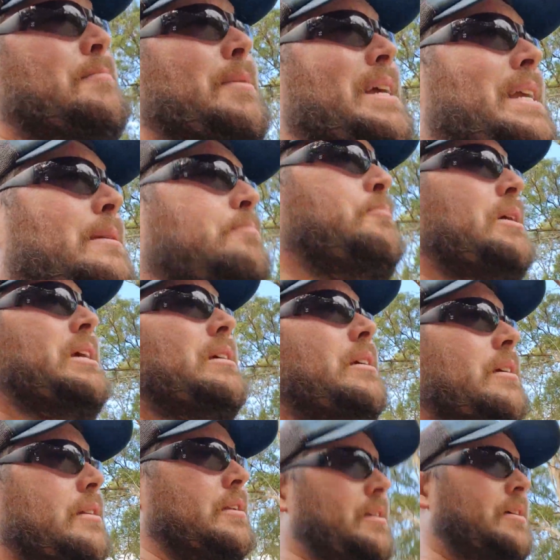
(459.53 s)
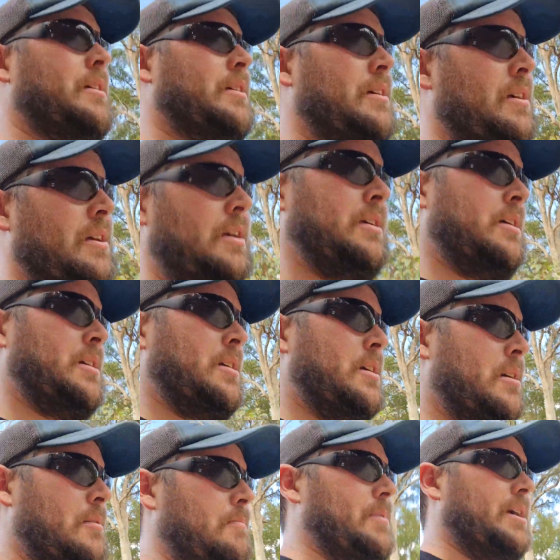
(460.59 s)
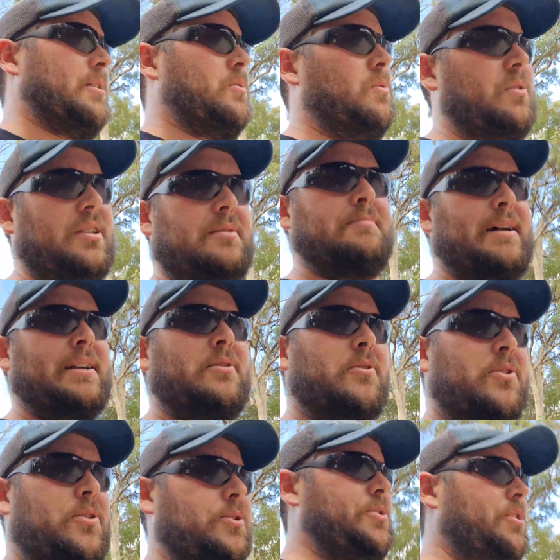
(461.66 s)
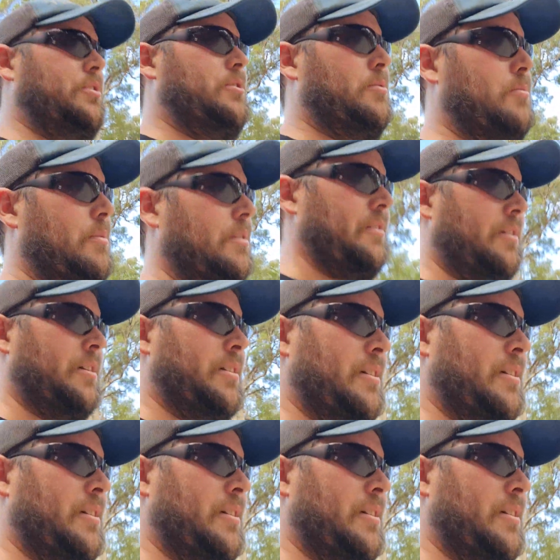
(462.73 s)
make it big, and make all this money on YouTube and